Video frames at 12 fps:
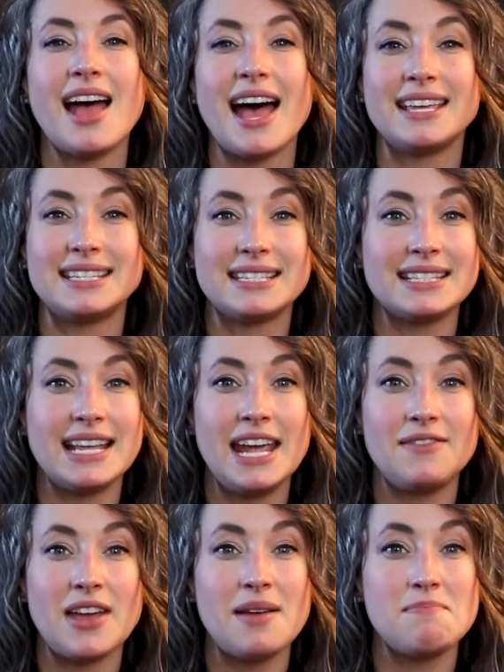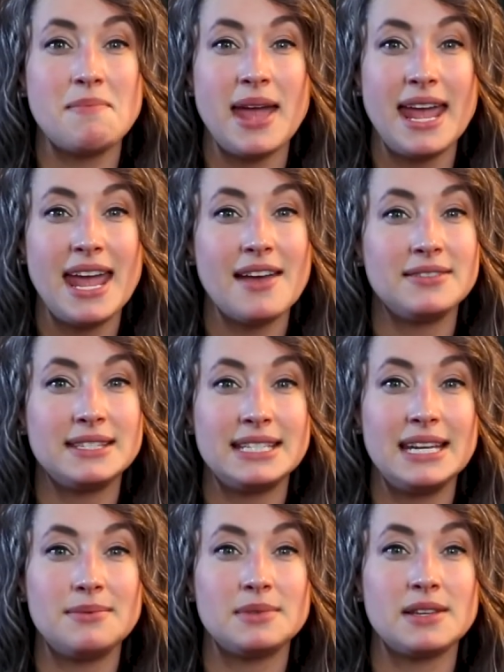As a slave, it may have
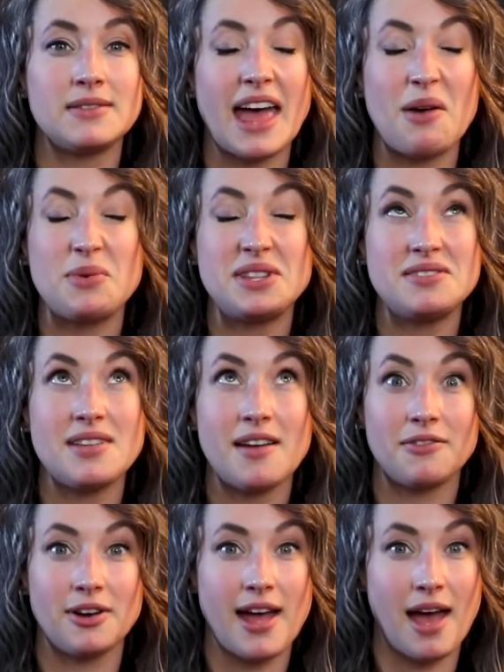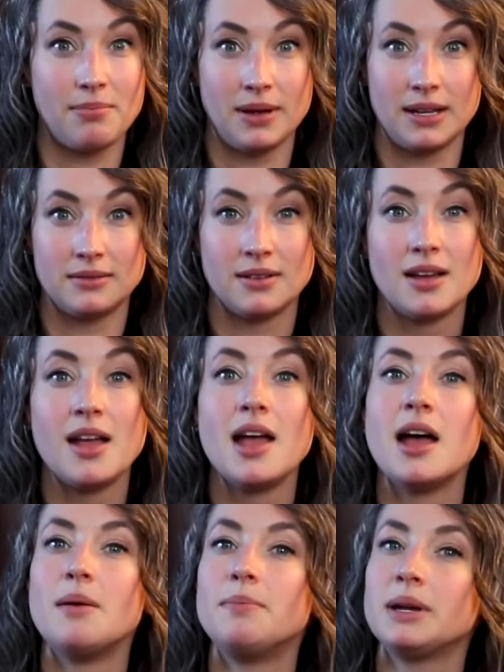seemed that would never happen,
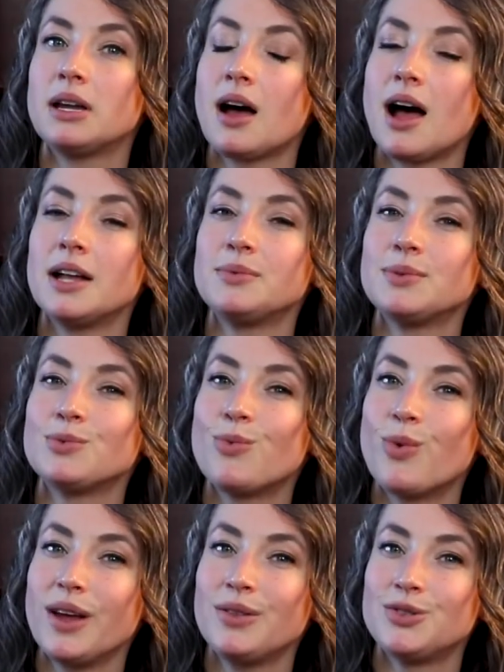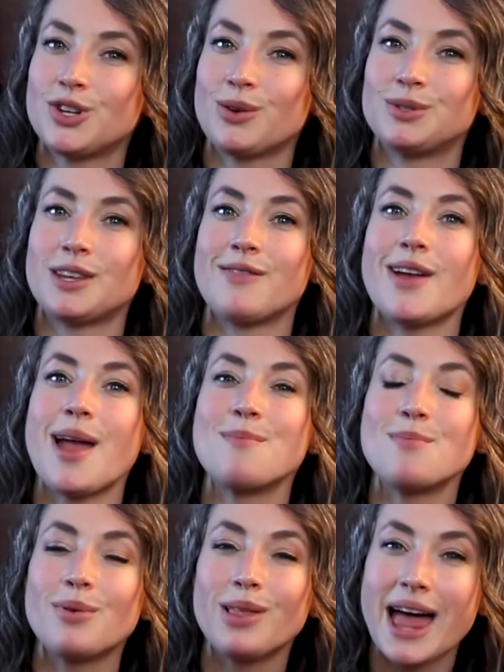but God was with Joseph
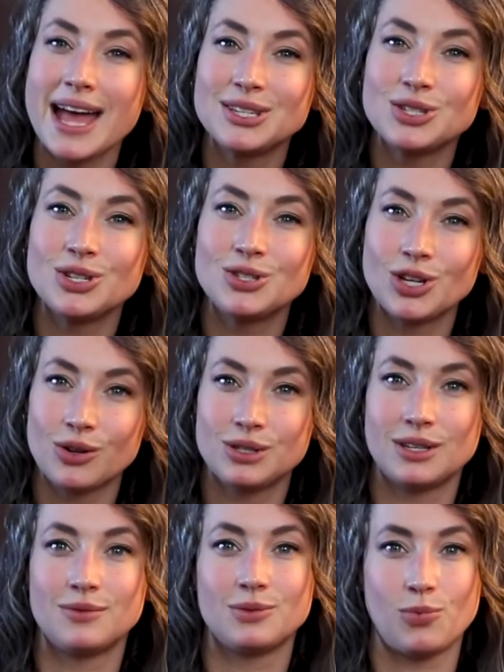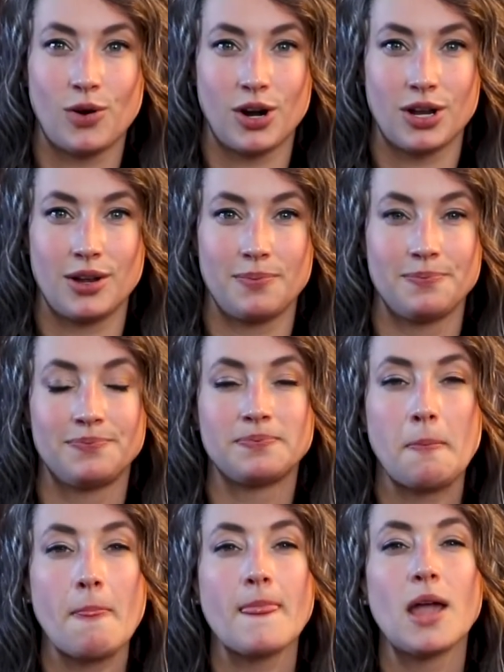and blessed Joseph's work.
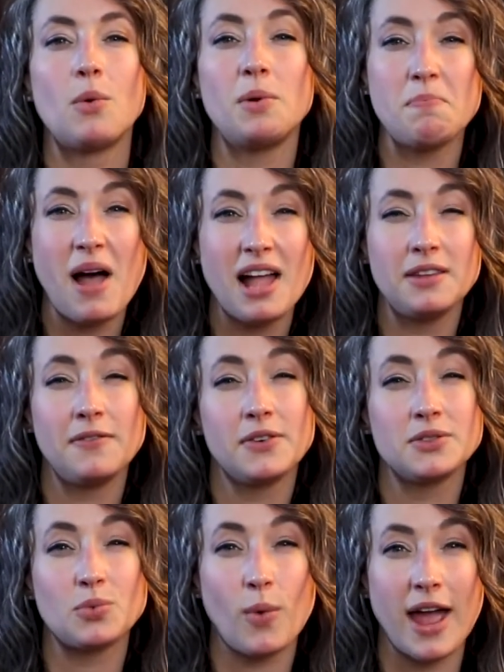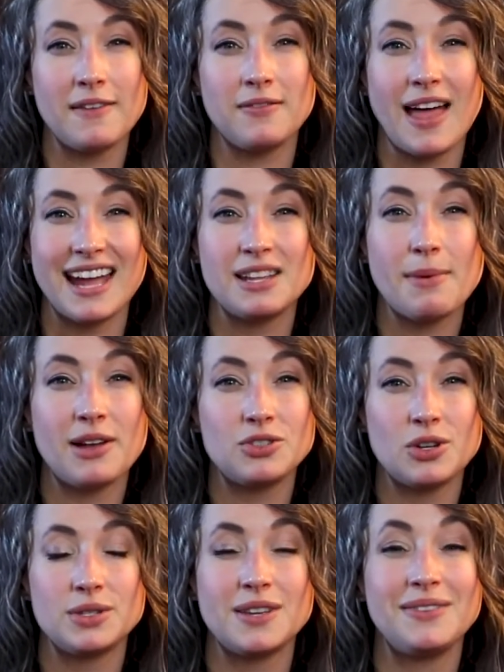When Potiphar's wife lied about
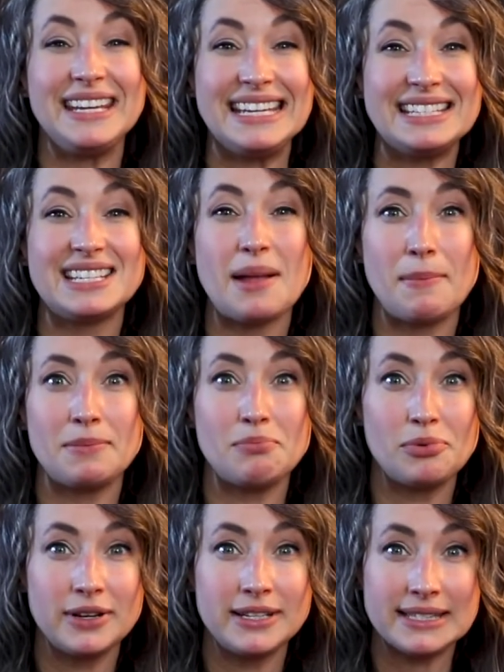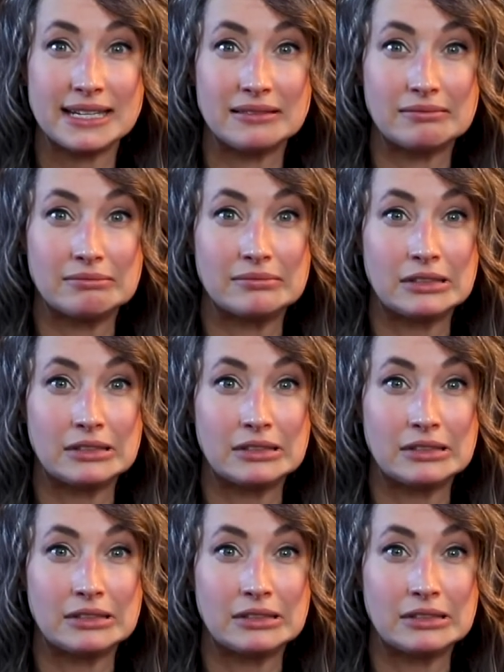Joseph, he ended up in prison.